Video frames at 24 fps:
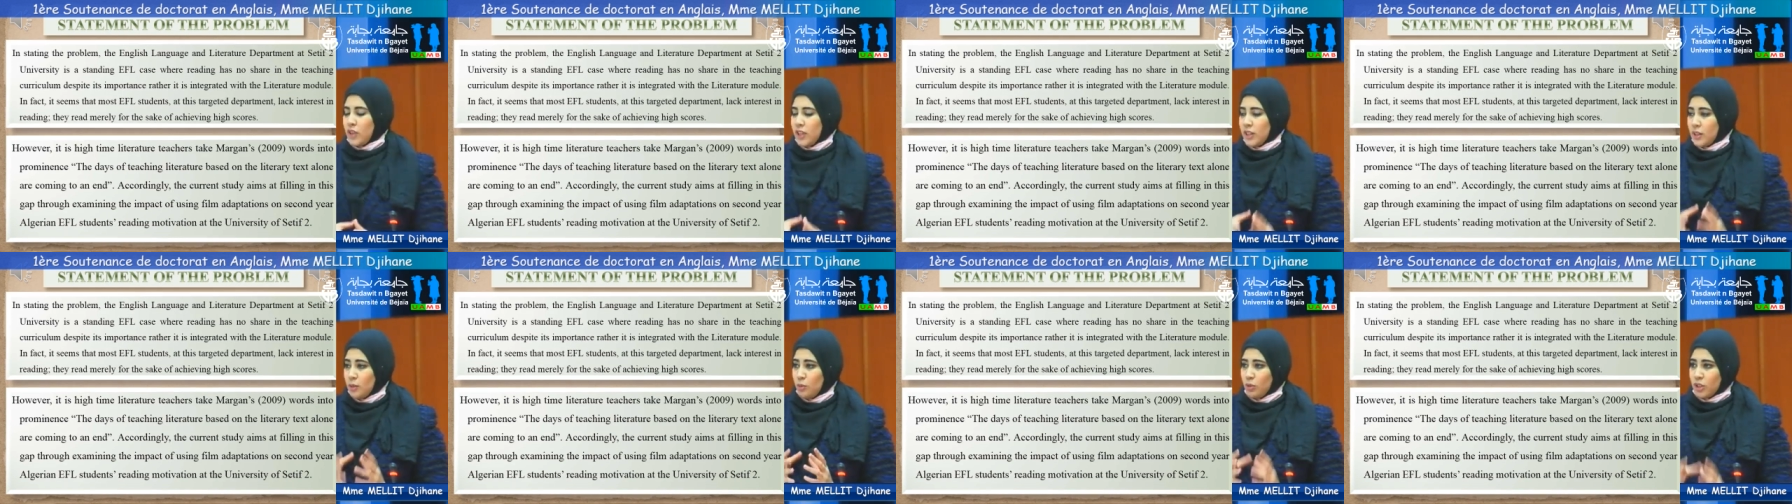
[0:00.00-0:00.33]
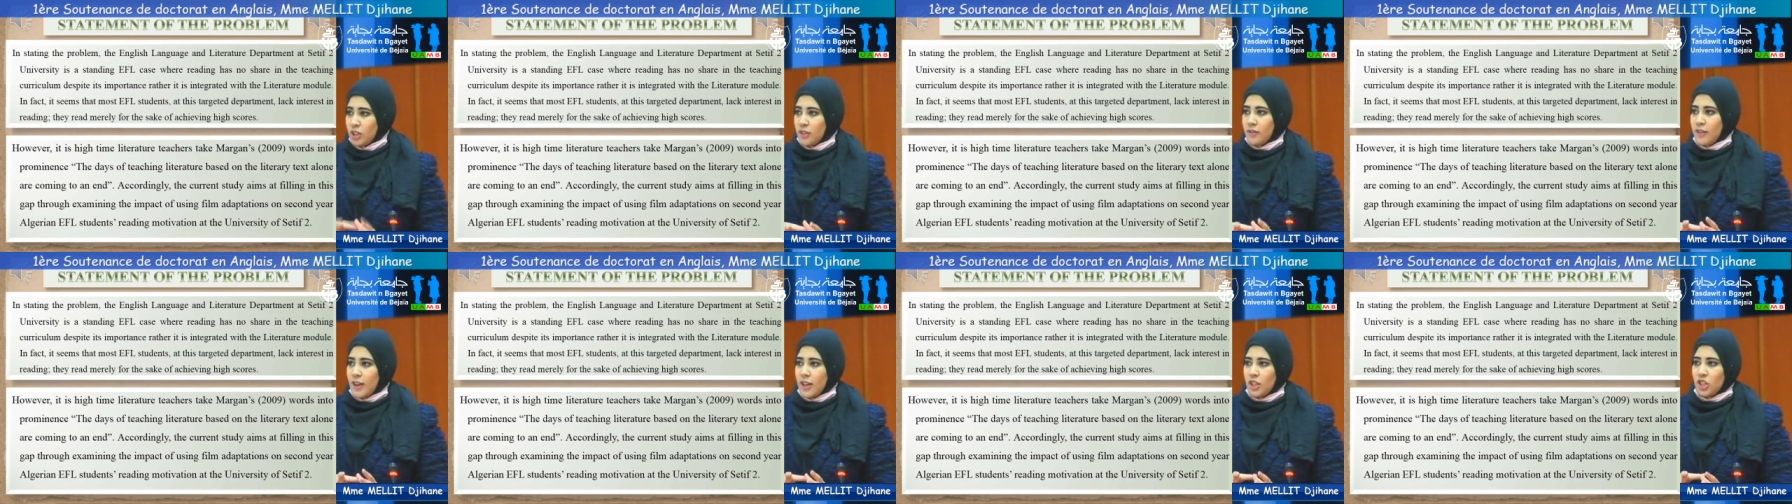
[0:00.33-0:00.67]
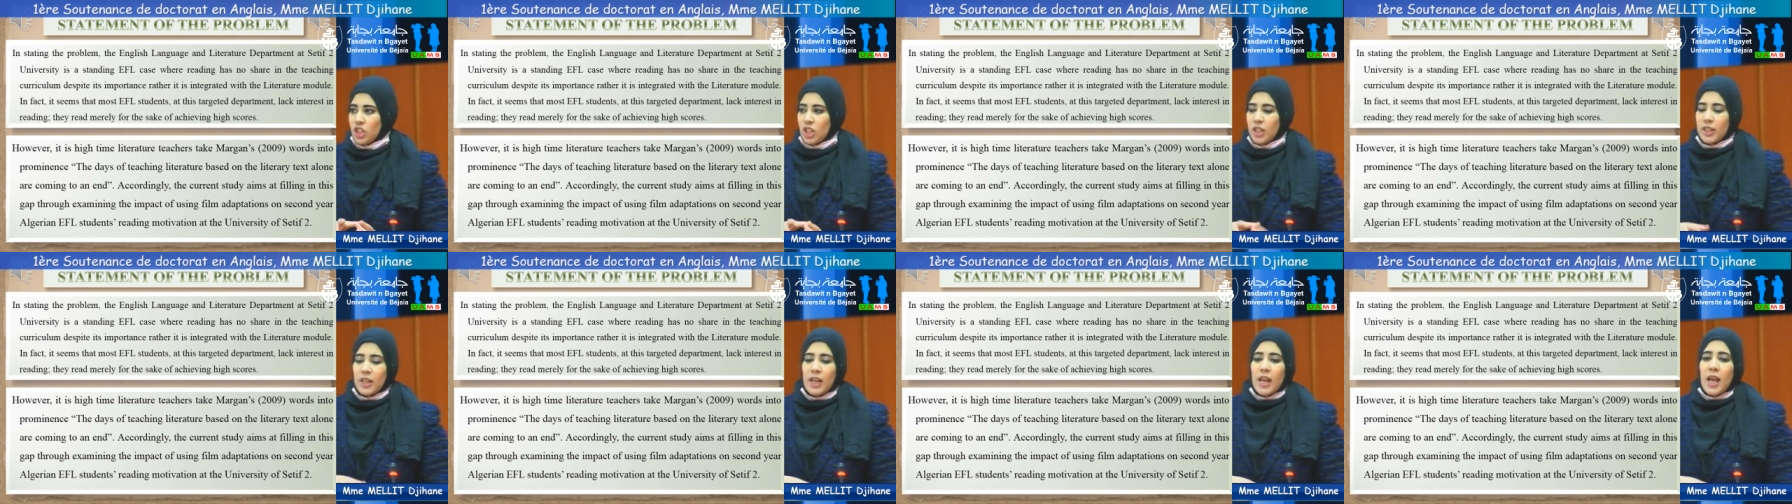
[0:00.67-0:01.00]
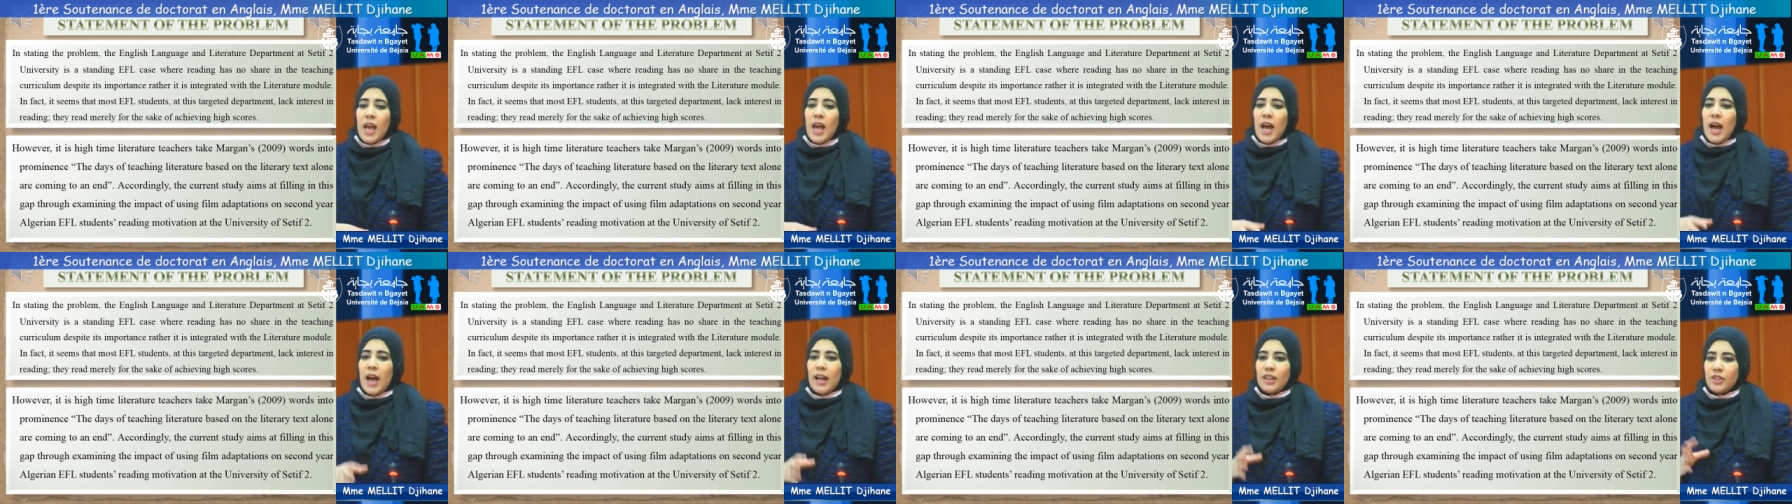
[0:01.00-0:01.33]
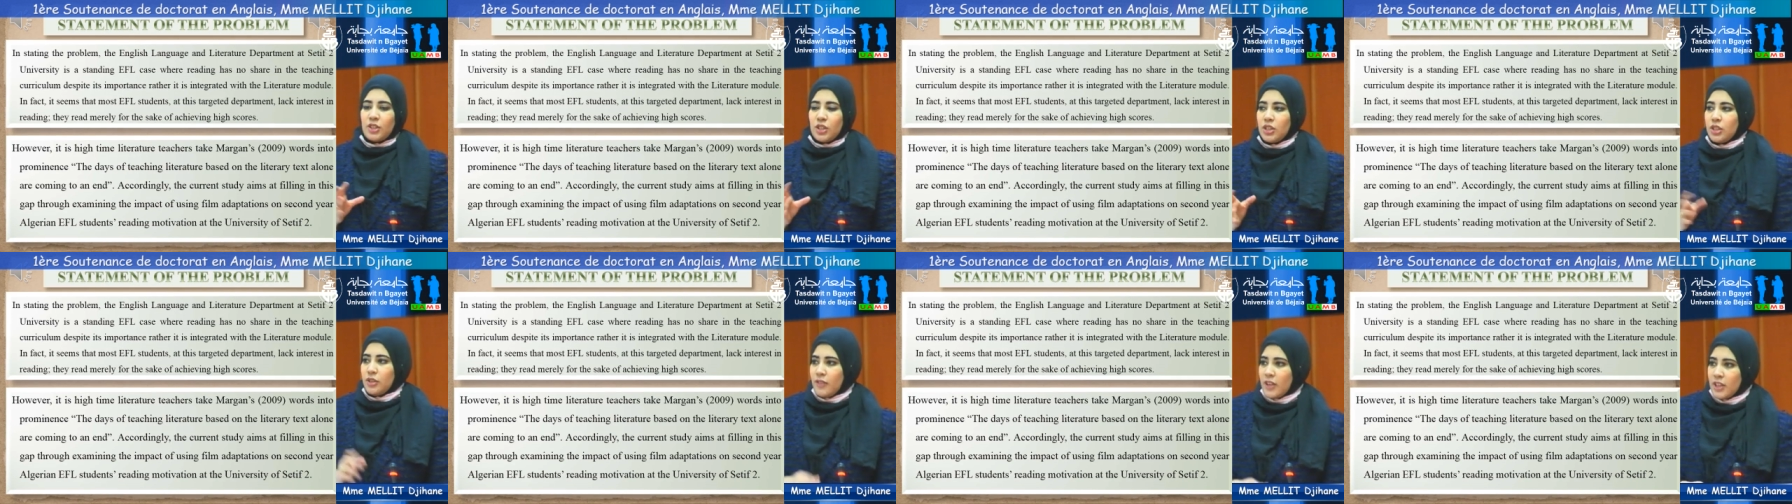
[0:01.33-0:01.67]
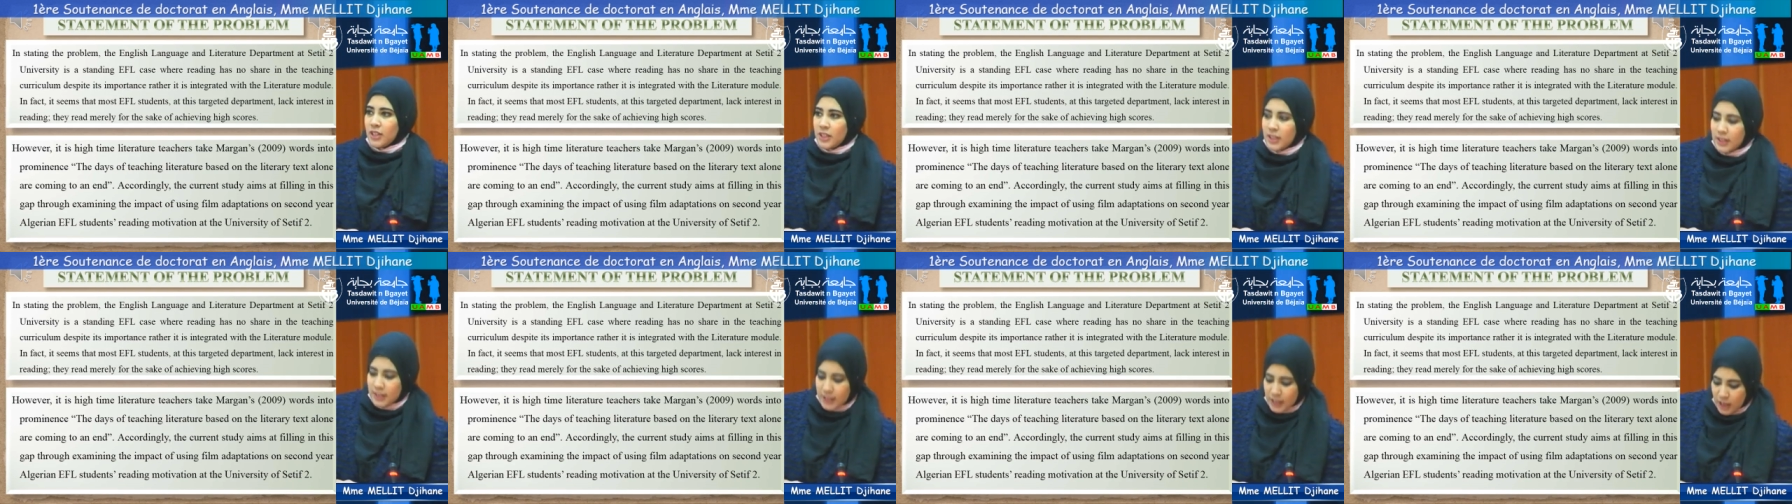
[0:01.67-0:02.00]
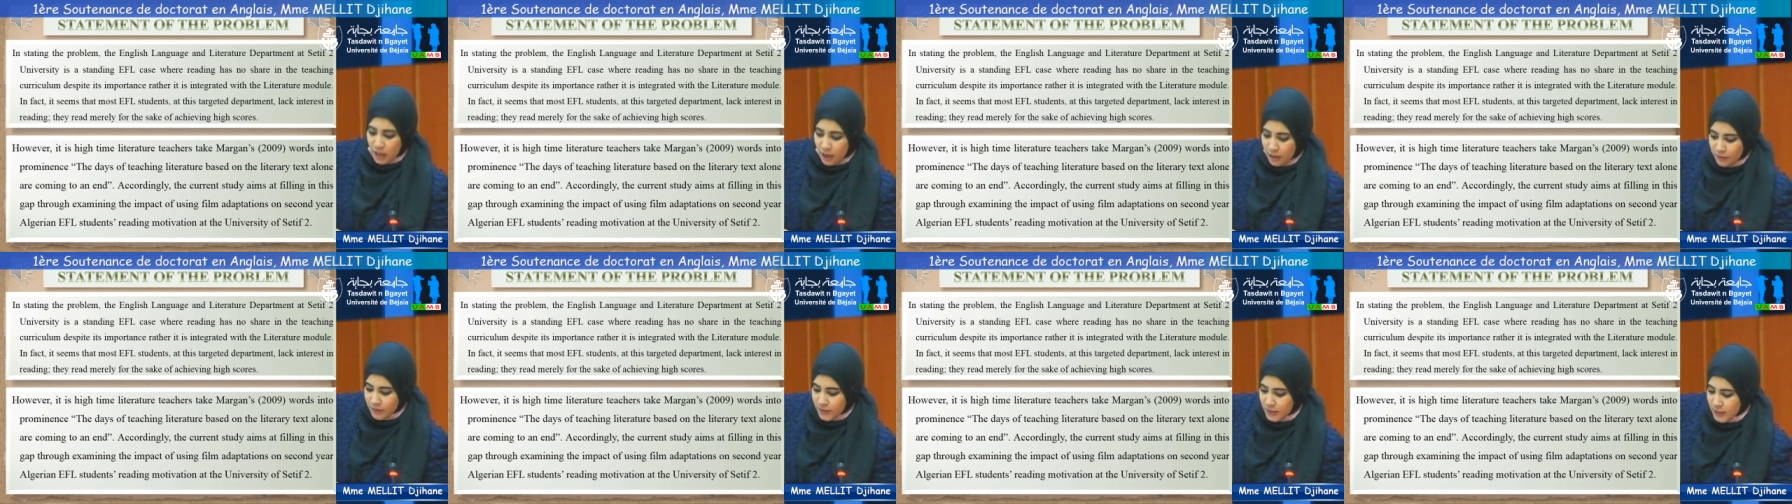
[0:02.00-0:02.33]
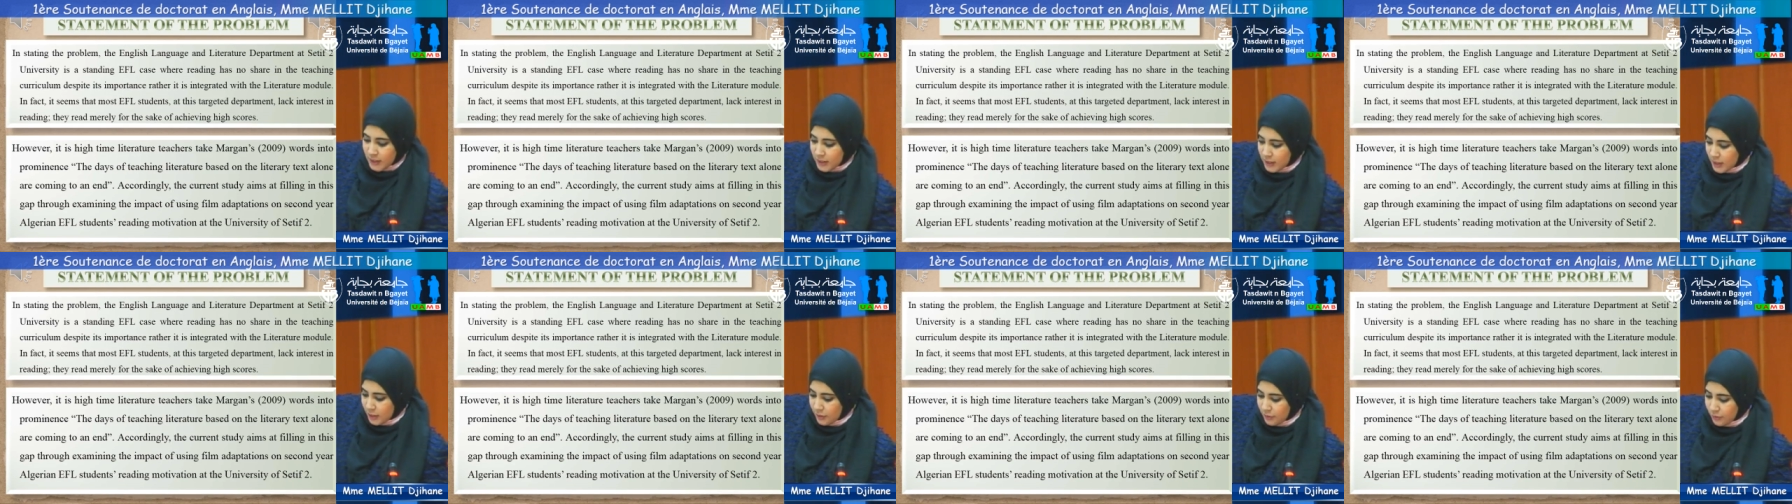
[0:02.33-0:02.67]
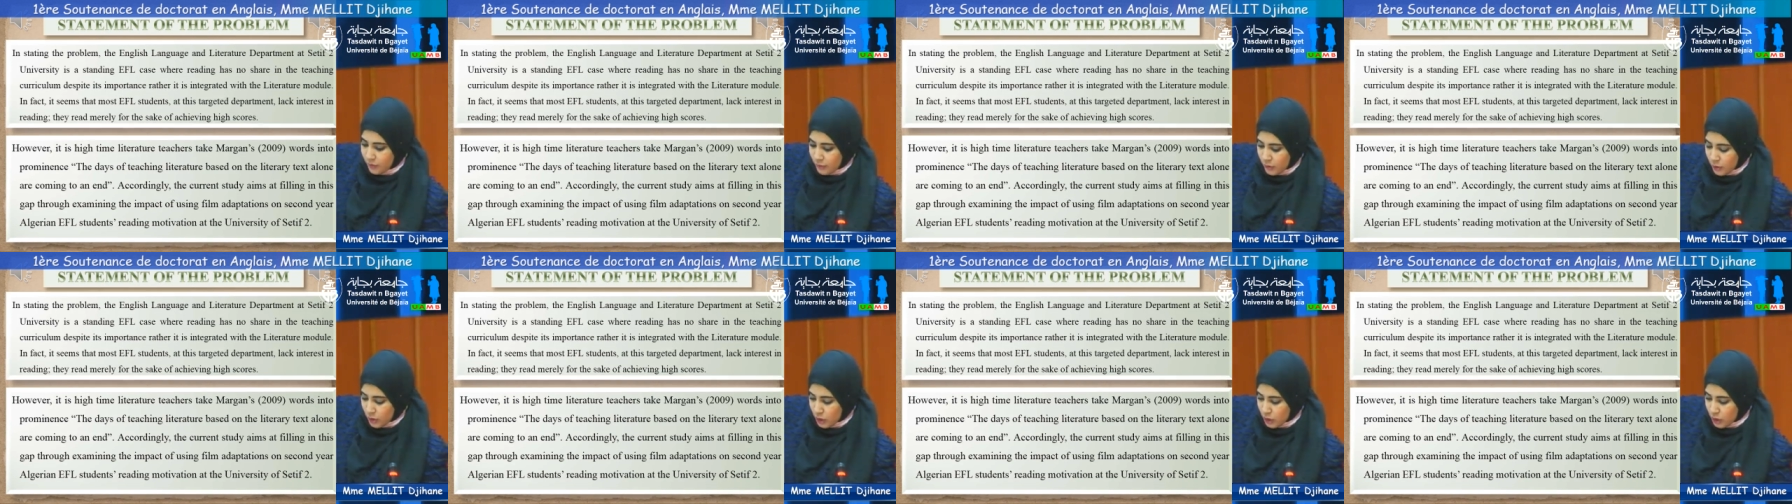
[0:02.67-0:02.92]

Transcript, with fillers: reading motivation at the University of Setif